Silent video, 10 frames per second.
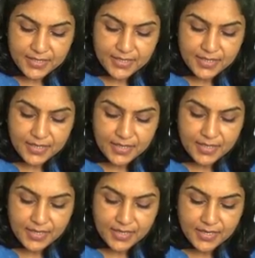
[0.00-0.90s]

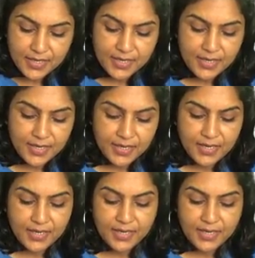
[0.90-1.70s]
(no one is talking)